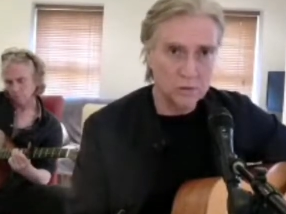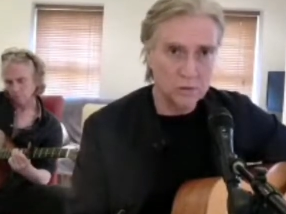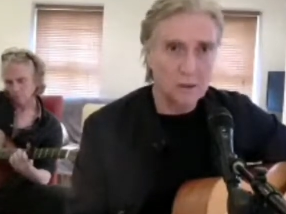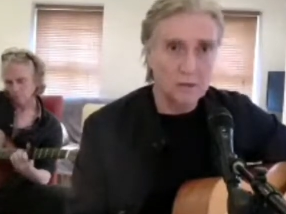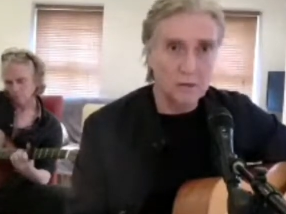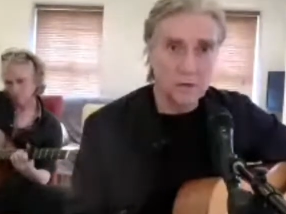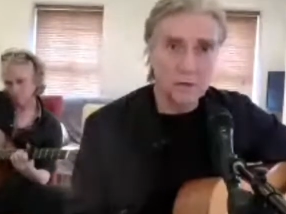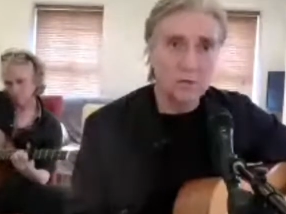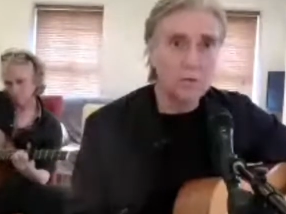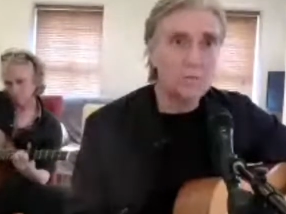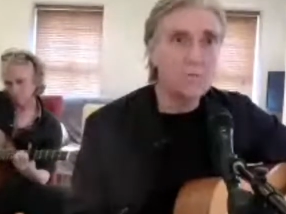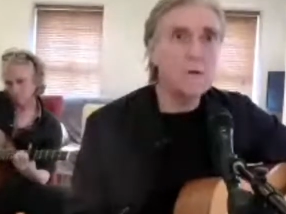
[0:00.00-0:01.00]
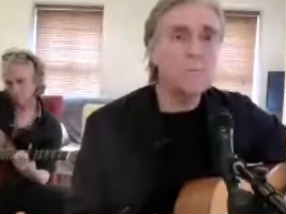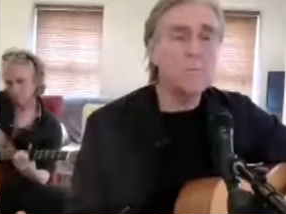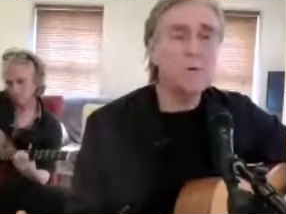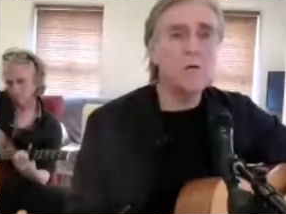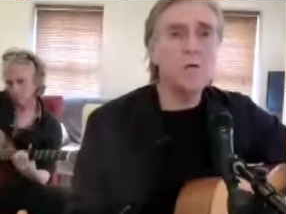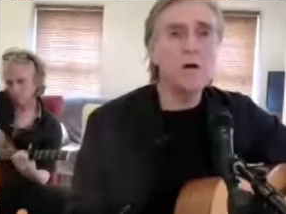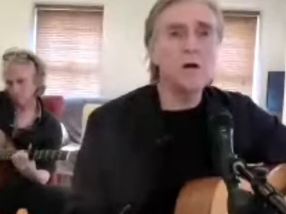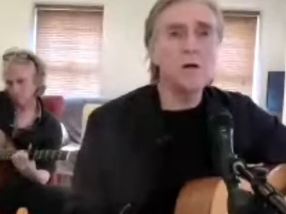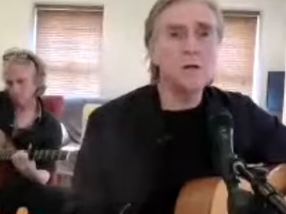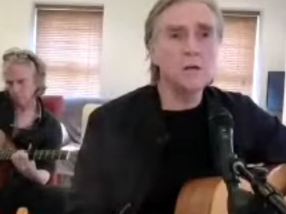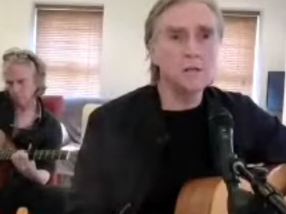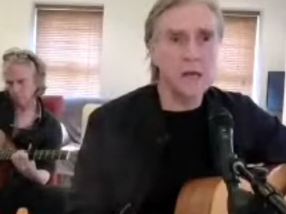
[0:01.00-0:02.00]
The Grim Reaper rushed
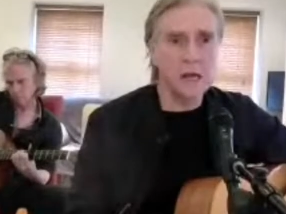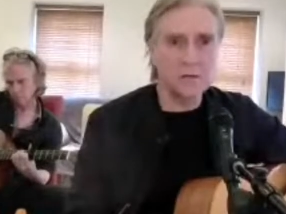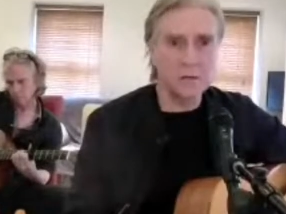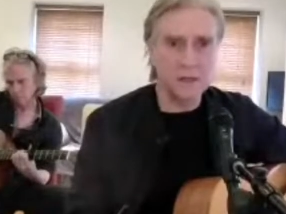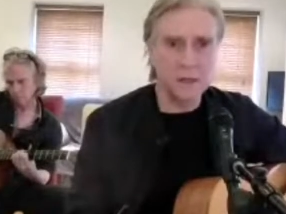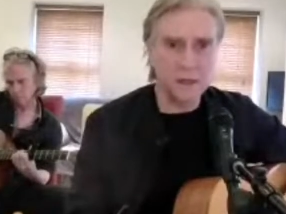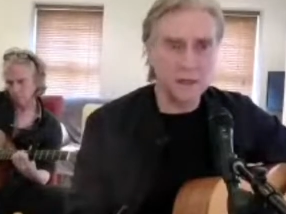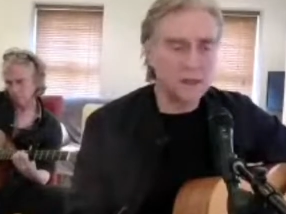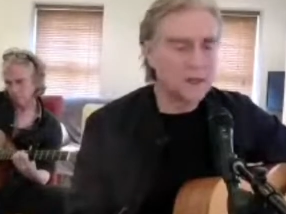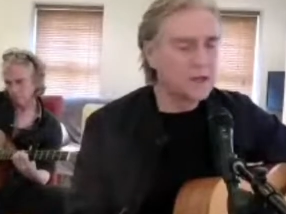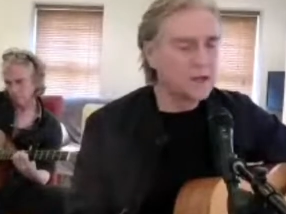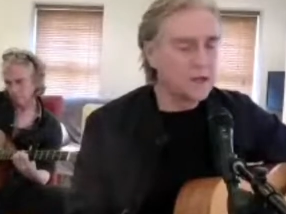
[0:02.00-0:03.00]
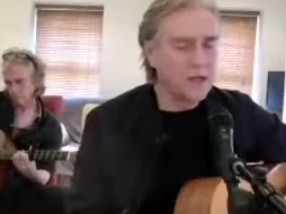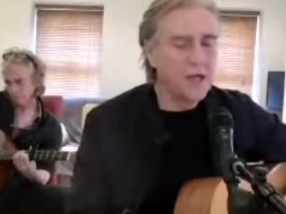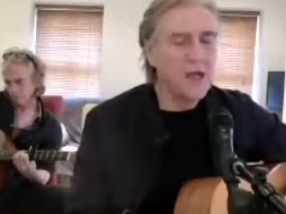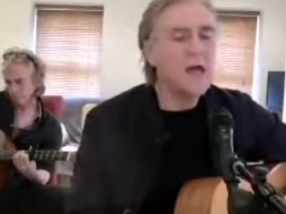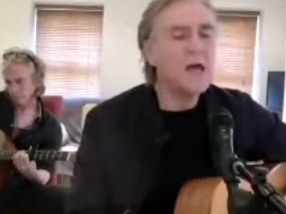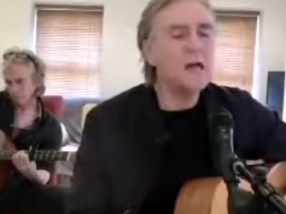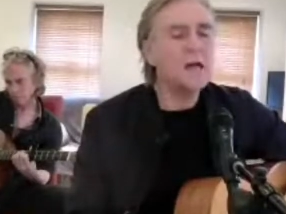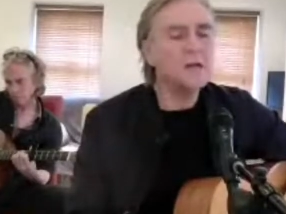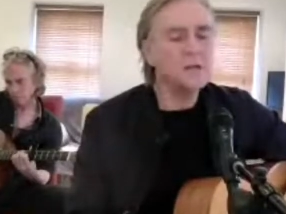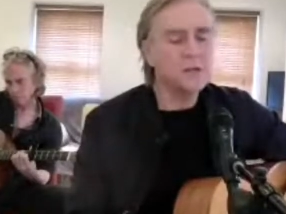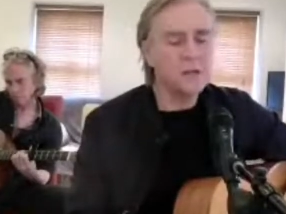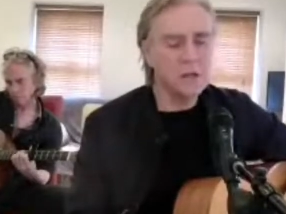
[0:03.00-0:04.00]
down, get in
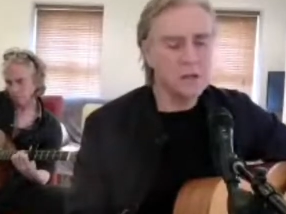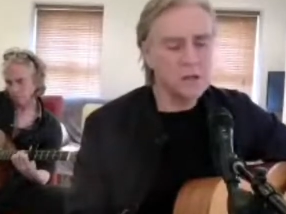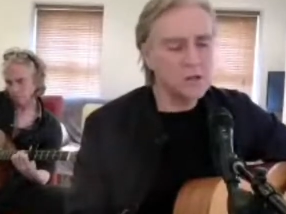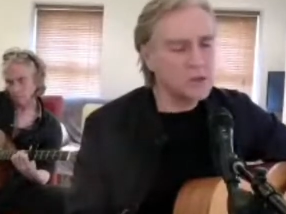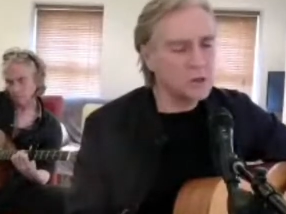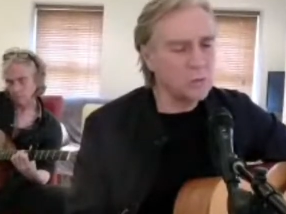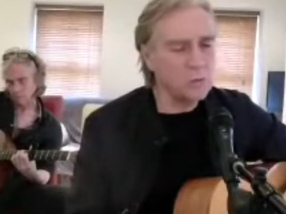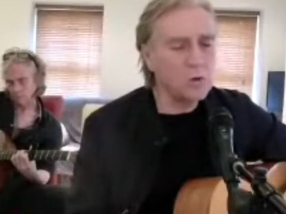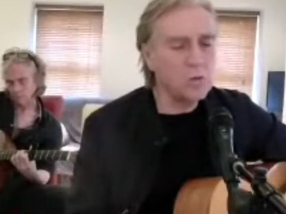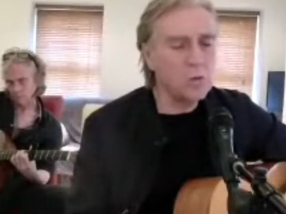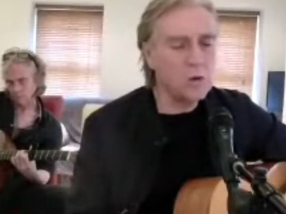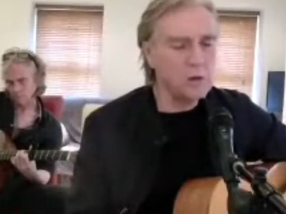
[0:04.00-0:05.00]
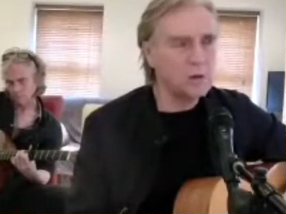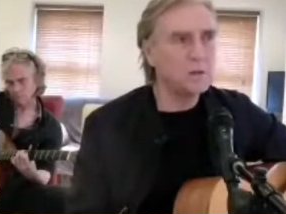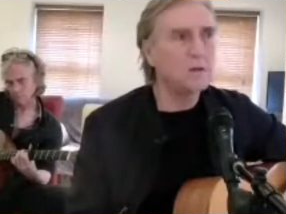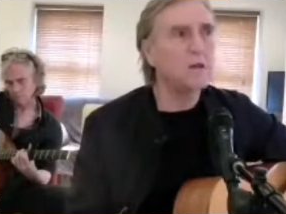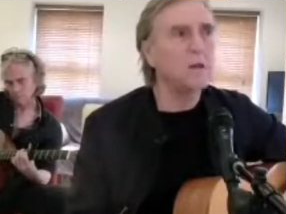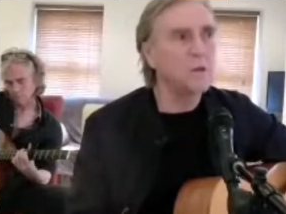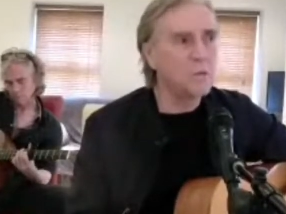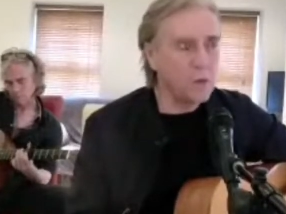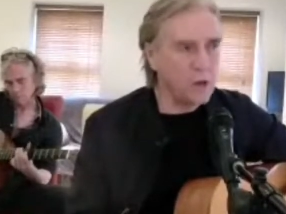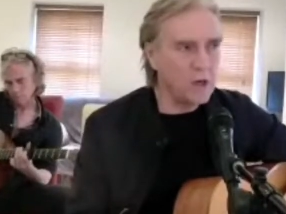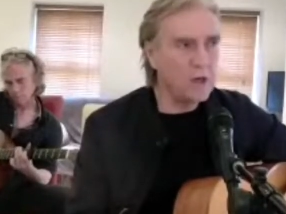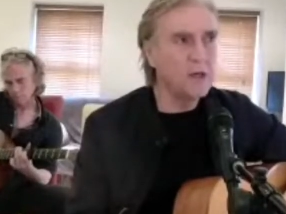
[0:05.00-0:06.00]
touch, so where will we
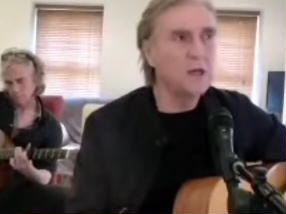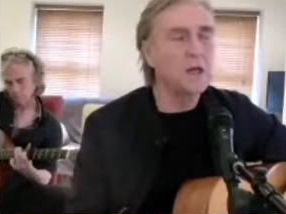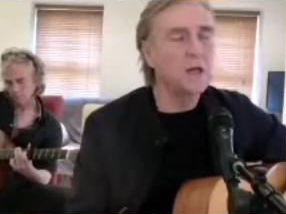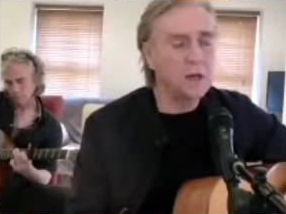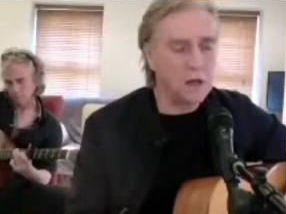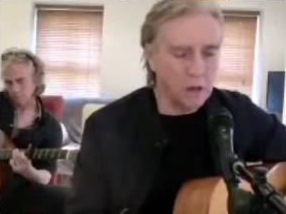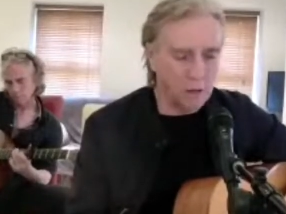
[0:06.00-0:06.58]
go?